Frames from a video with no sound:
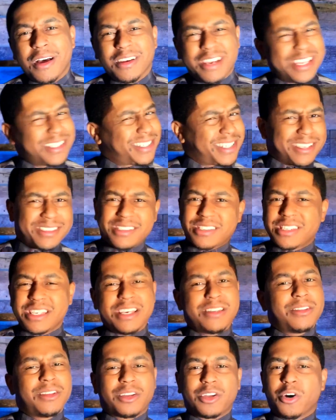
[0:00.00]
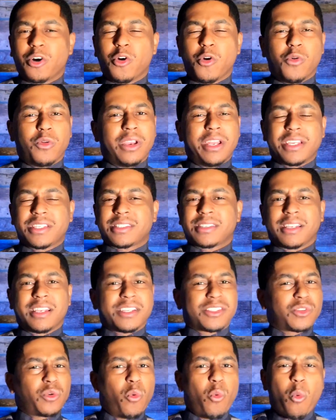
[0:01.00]
Let's exceed the goal. Let's
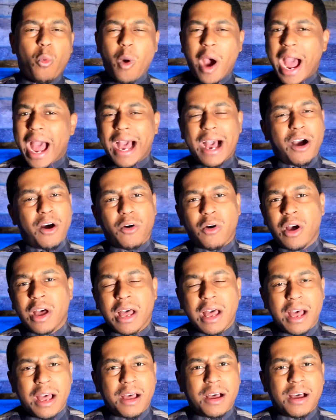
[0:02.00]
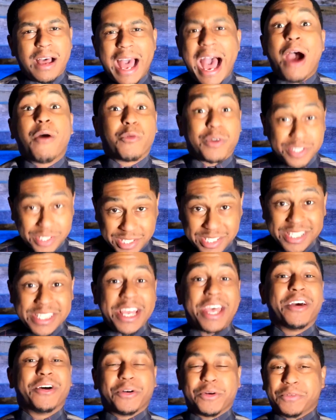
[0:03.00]
let's wow uh,
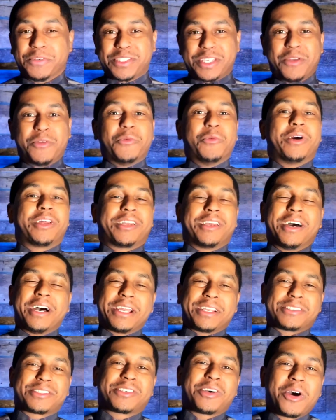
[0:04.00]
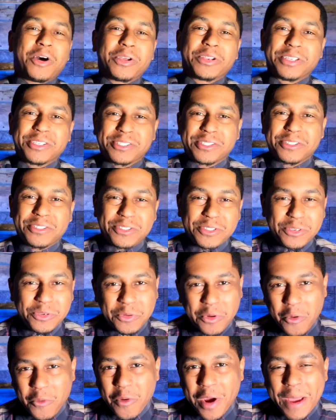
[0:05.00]
ourselves in what God has called us to
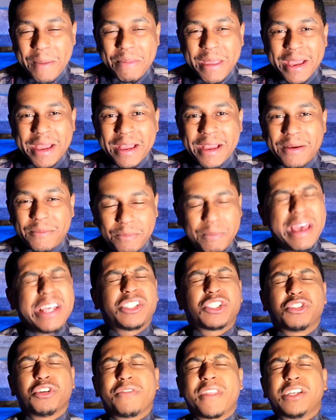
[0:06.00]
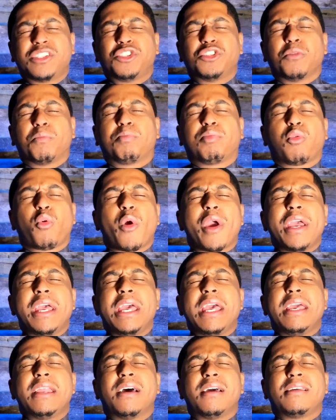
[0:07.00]
do. All right. Make sure that you're
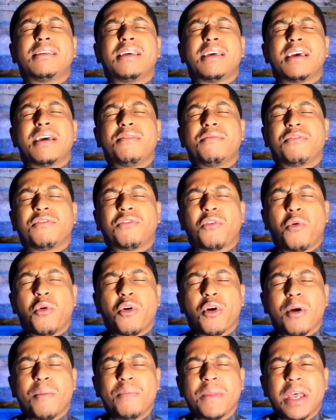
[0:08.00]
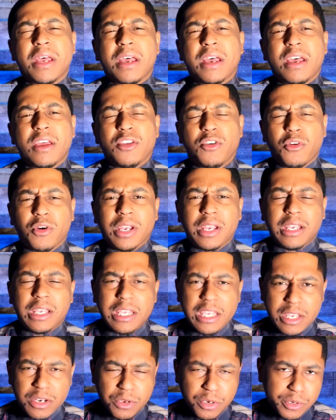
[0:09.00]
praying again for your
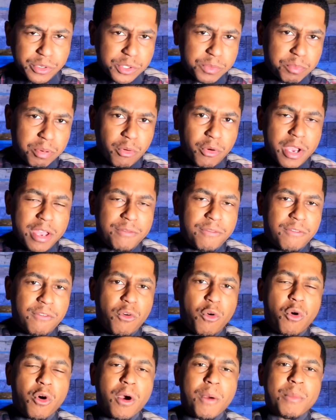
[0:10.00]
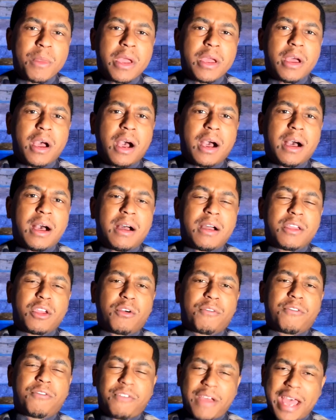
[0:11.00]
leaders. Pray for uh,
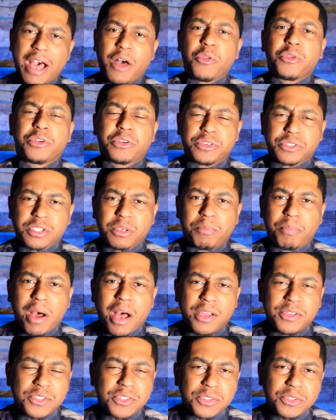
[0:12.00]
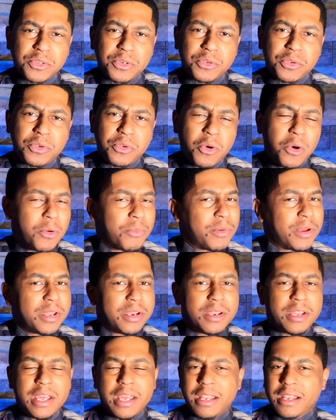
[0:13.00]
your founders, Apostle
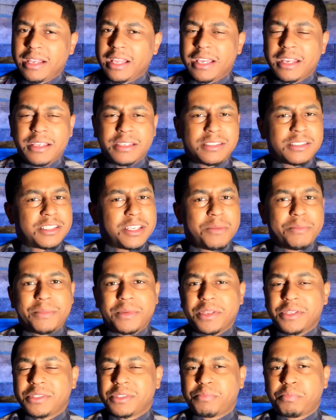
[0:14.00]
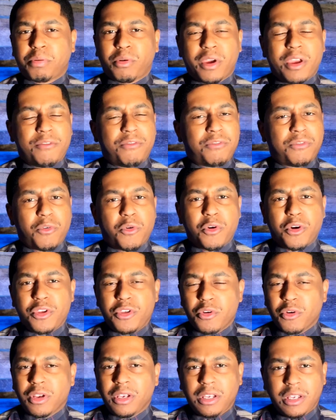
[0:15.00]
Norbert, Lady Simmons. Pray
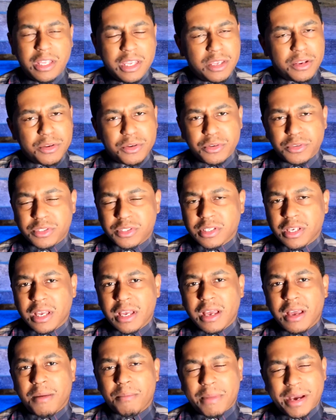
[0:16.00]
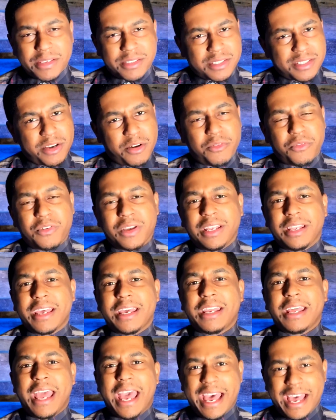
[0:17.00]
for your leaders, myself and
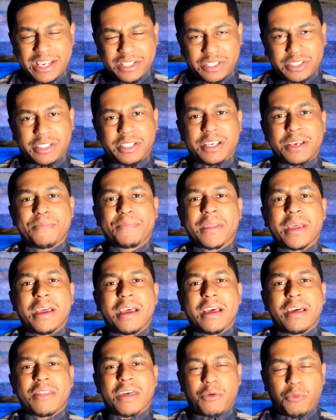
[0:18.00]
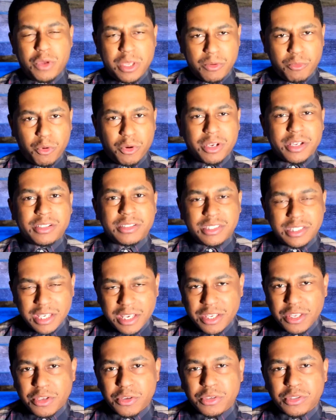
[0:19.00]
Lady Ashley, that we will
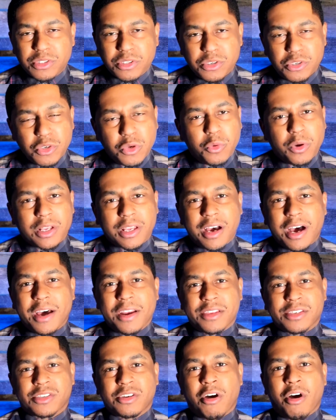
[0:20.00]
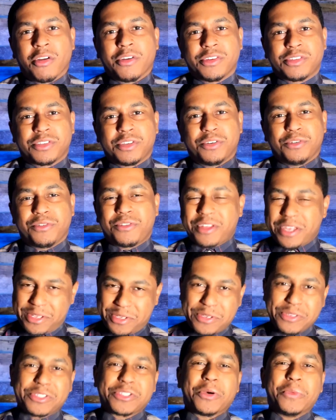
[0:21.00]
continue to do what God has called us to do.
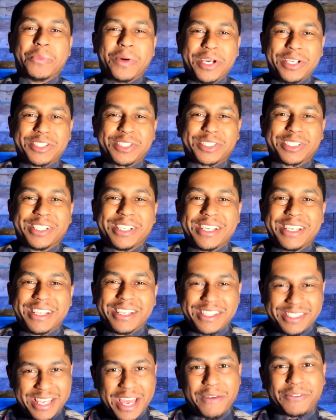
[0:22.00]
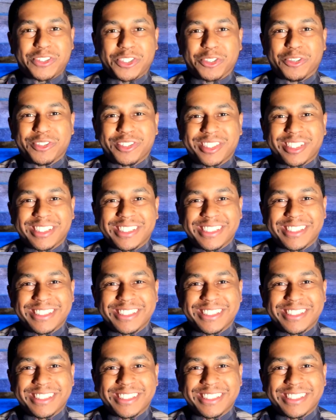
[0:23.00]
Thank you so much. Let's have church.